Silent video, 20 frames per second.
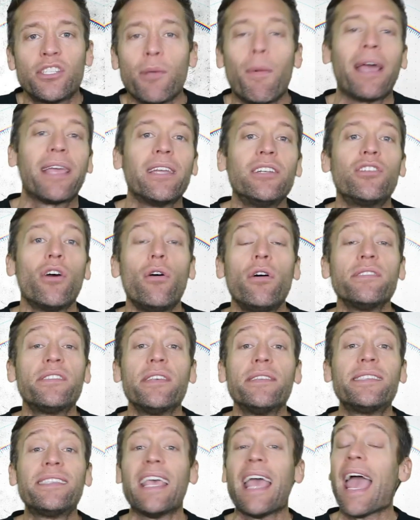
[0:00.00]
So my
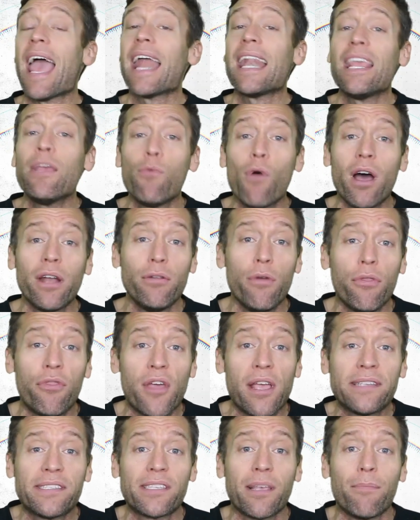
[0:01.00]
condolences to anyone who
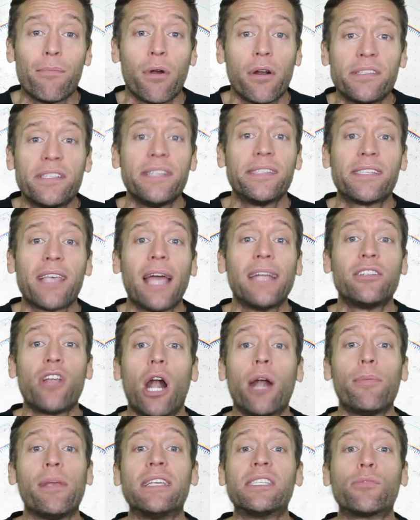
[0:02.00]
thinks the Merseyside
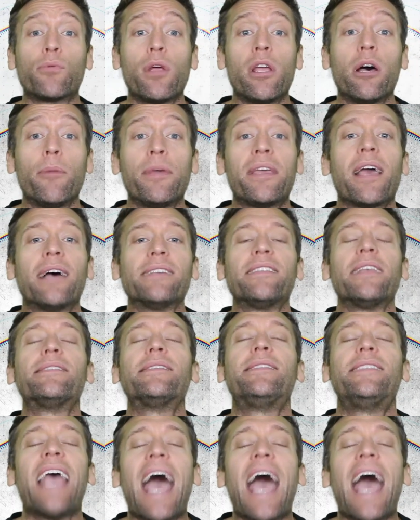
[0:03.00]
derby is real, because it's